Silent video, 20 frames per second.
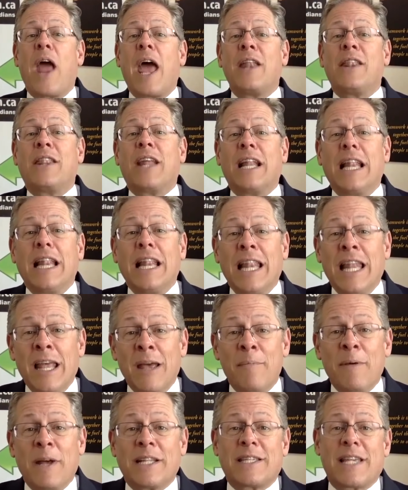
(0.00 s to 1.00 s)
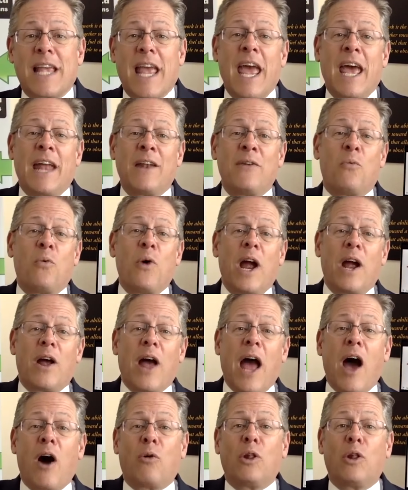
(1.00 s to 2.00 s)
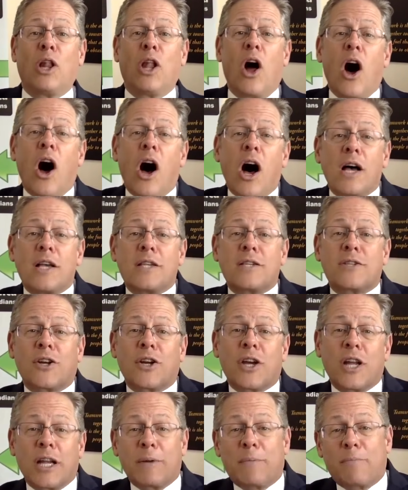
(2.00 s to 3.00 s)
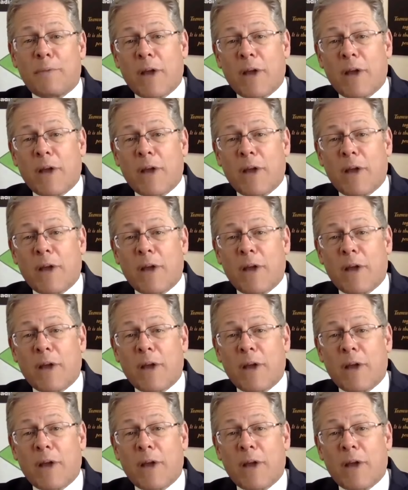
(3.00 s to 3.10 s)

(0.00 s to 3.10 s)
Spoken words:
the limits, and how laws are going to